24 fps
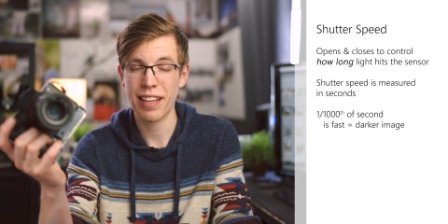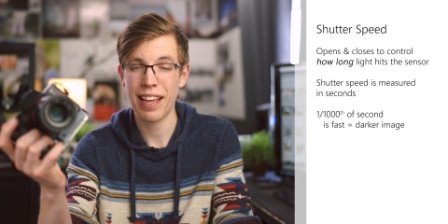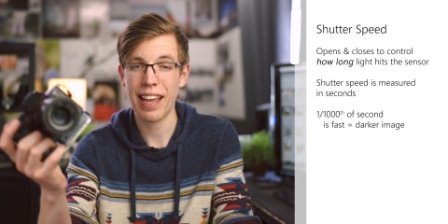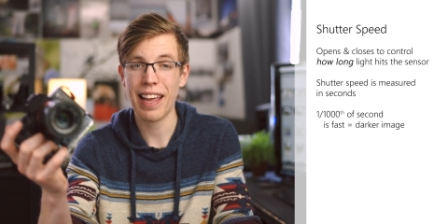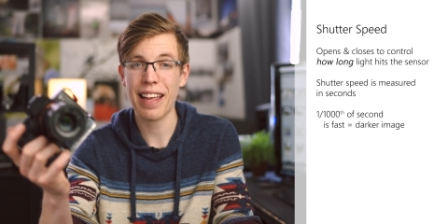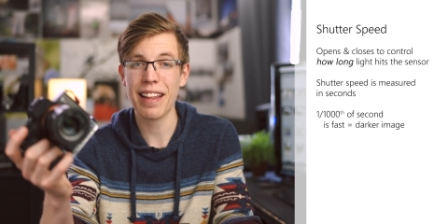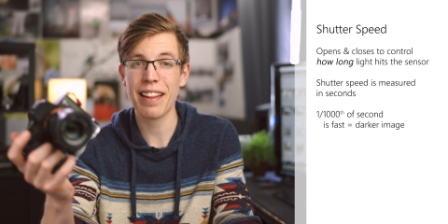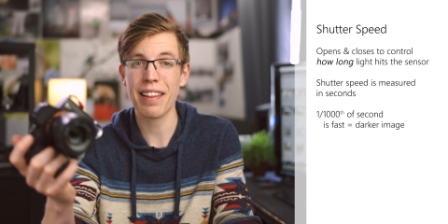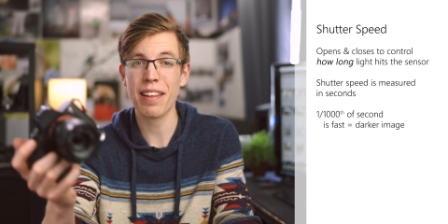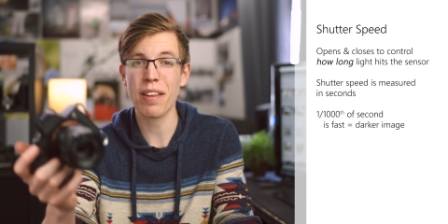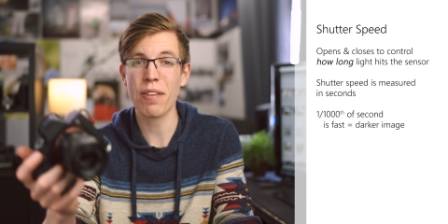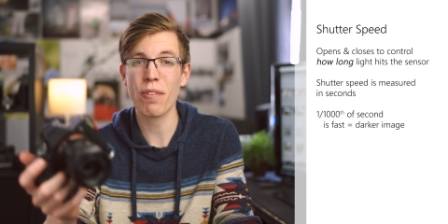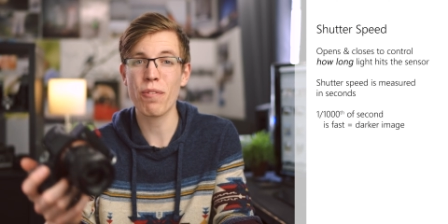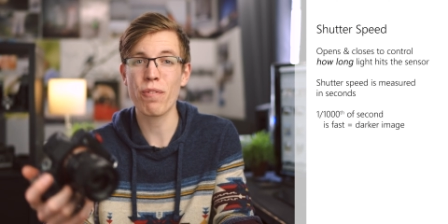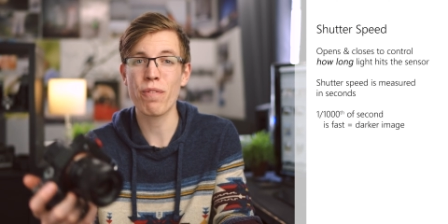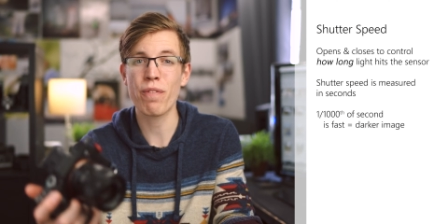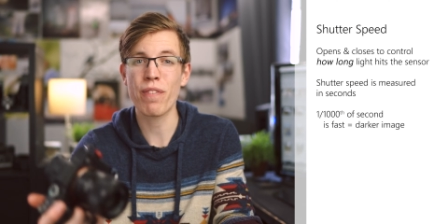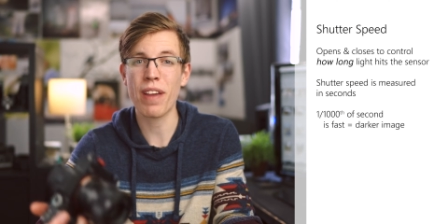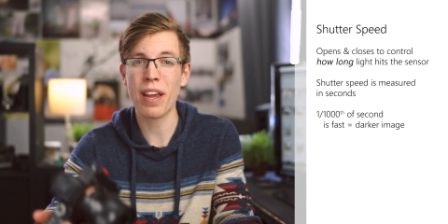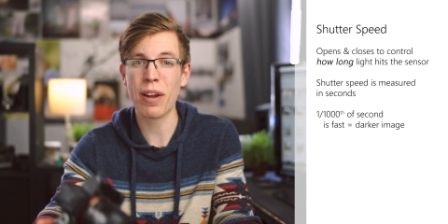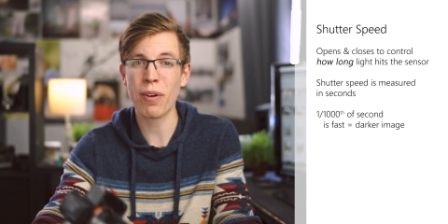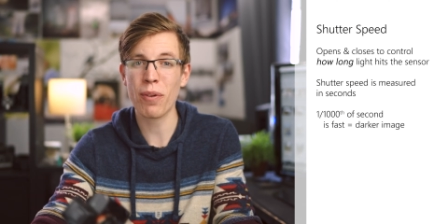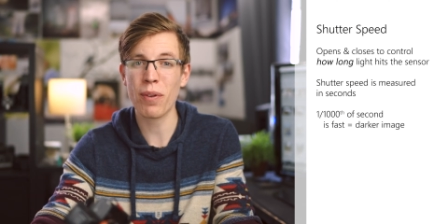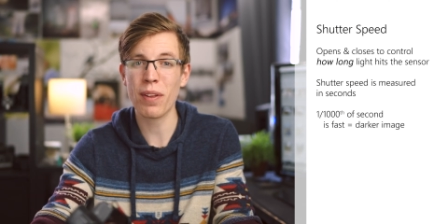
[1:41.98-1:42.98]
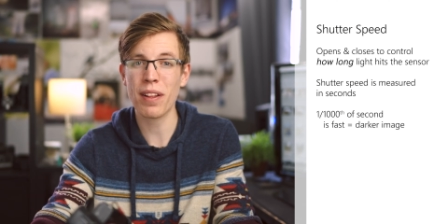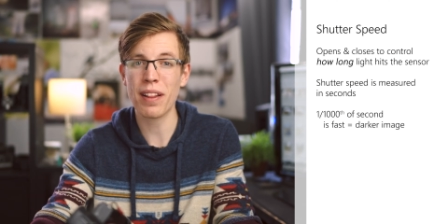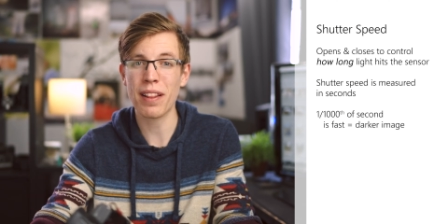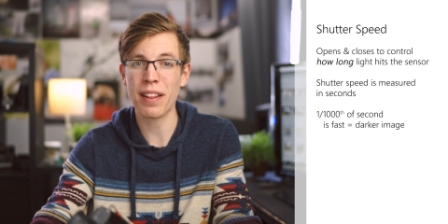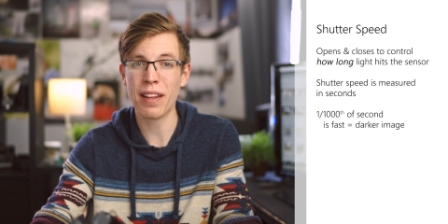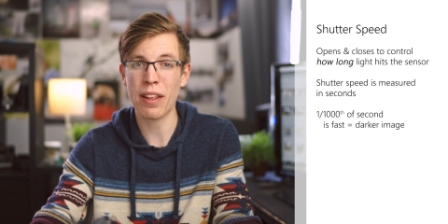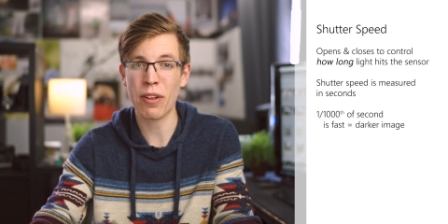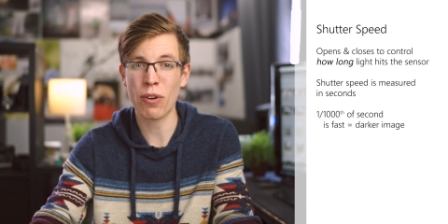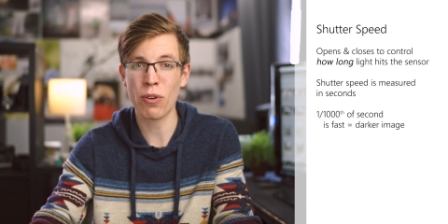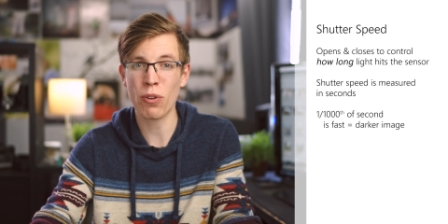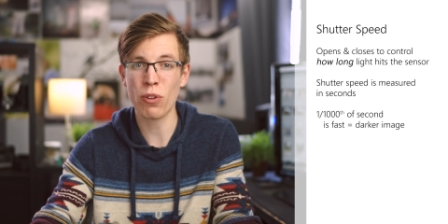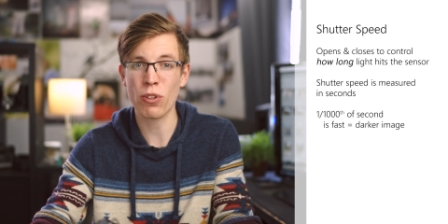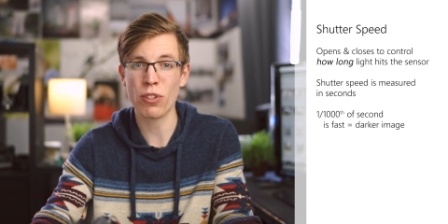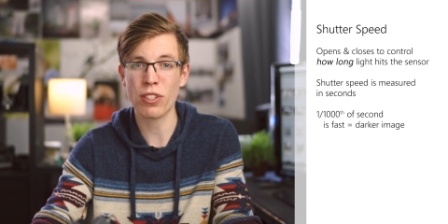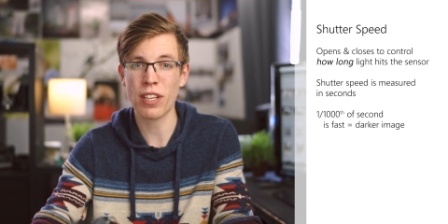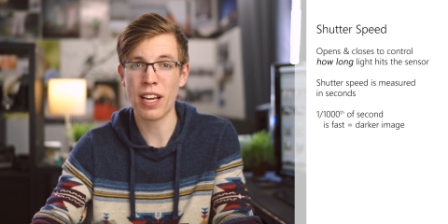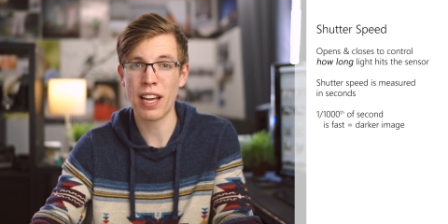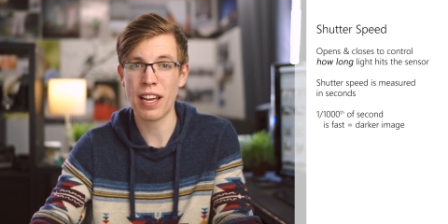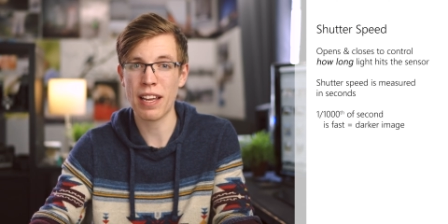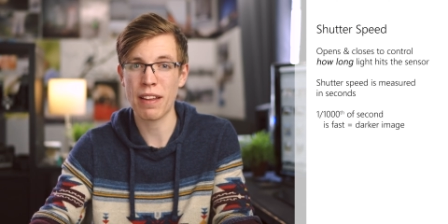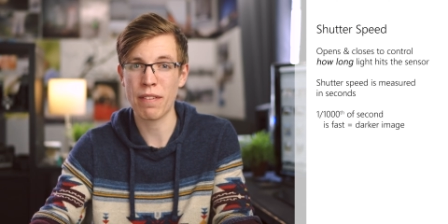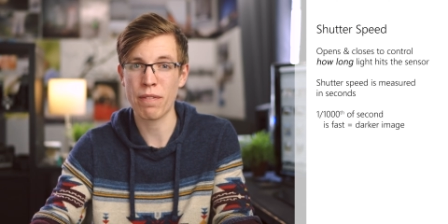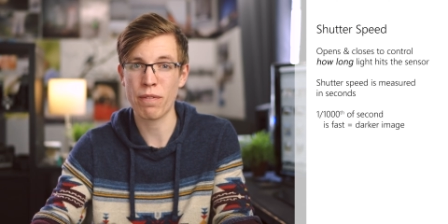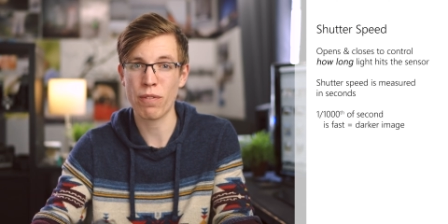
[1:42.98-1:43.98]
it leaves very little
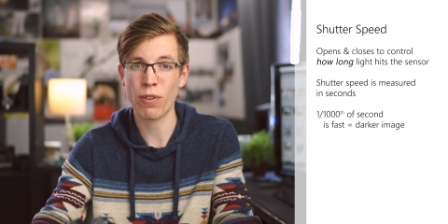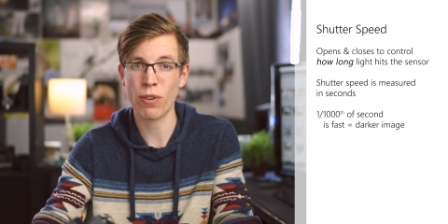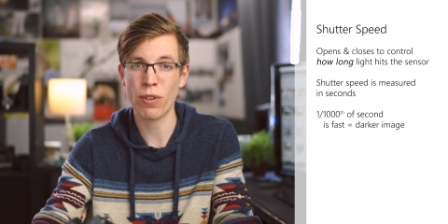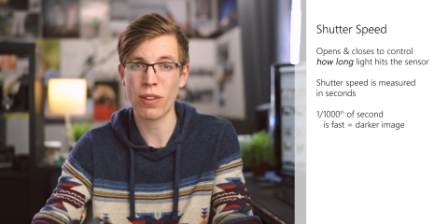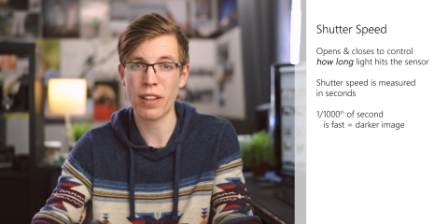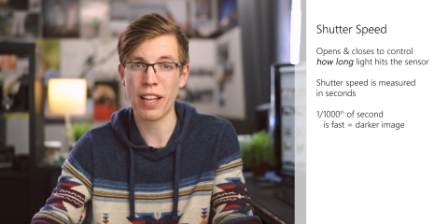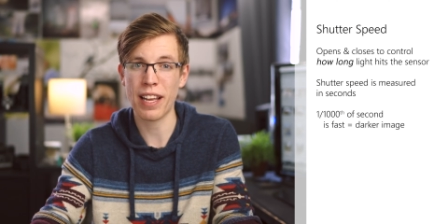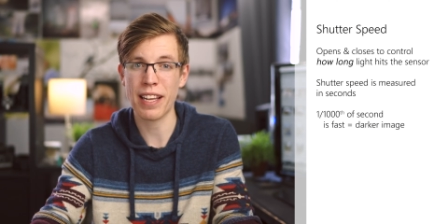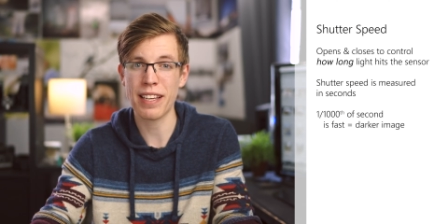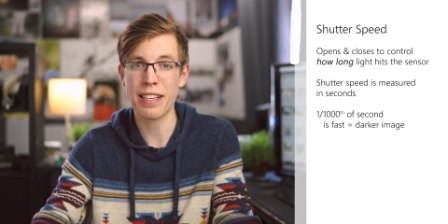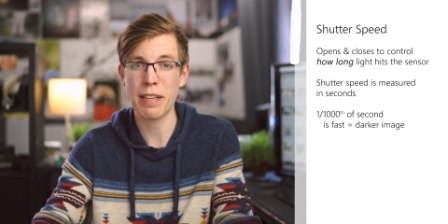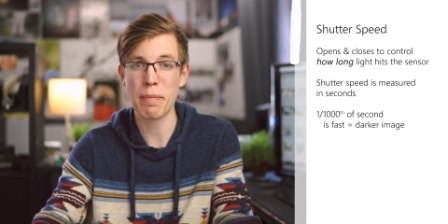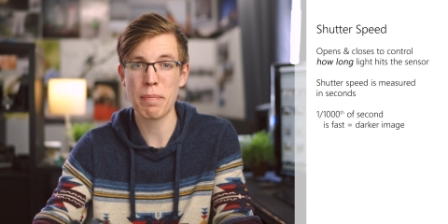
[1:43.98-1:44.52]
time for light